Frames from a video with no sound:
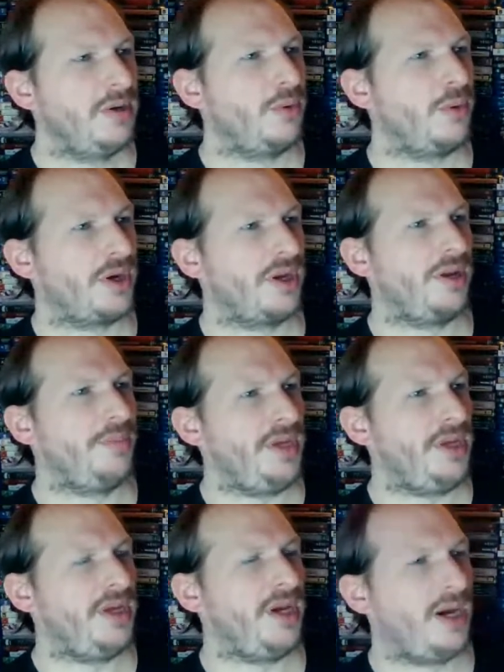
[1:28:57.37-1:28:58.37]
We're going to
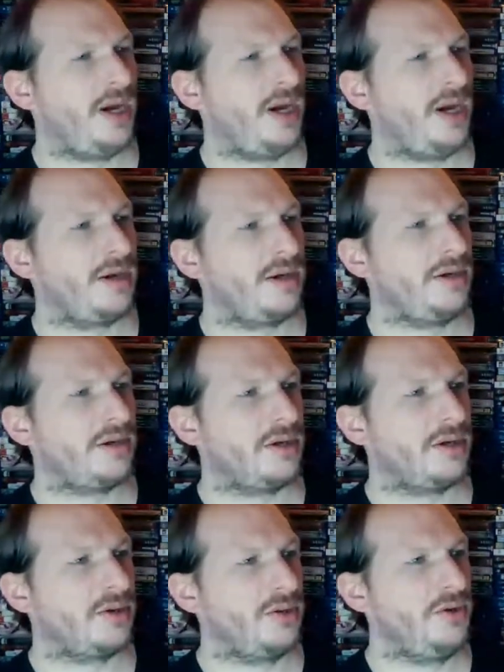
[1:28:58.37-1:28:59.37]
be
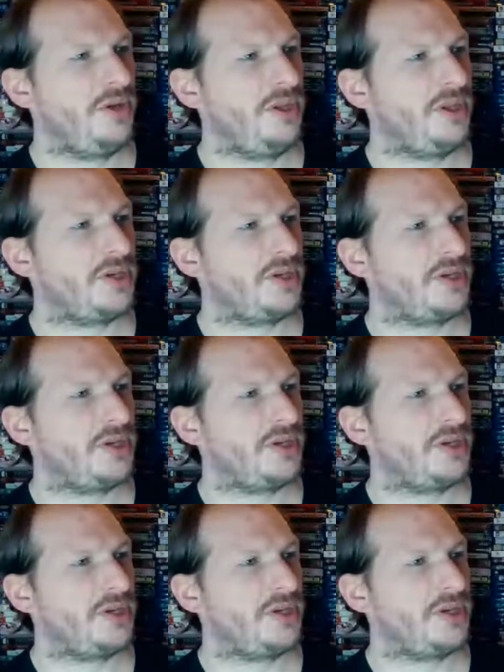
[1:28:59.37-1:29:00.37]
concluding this
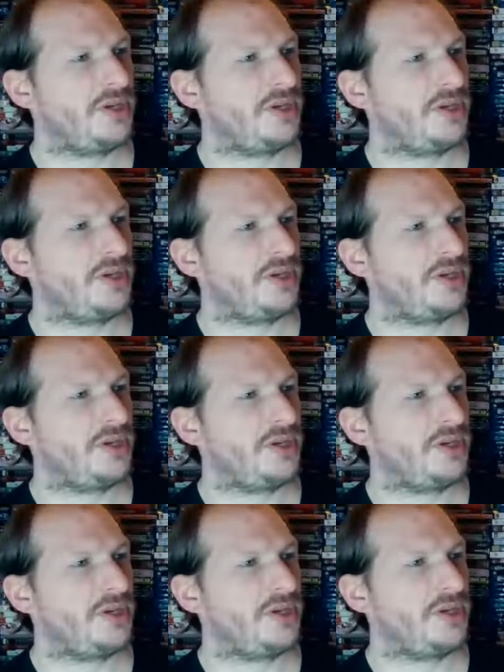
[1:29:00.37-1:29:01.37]
movie in about
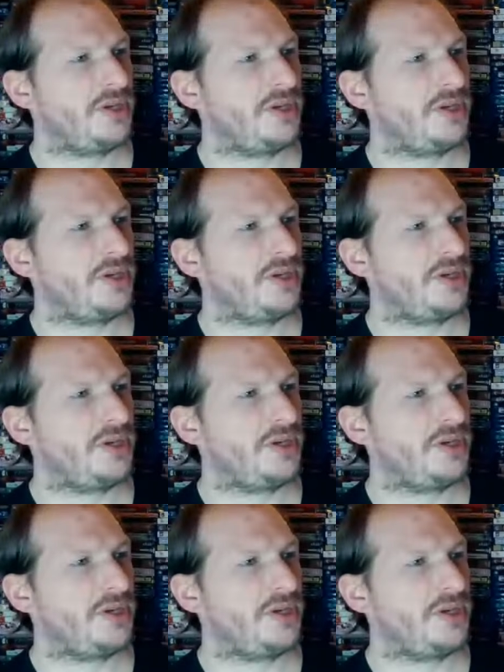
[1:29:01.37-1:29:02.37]
6 minutes here.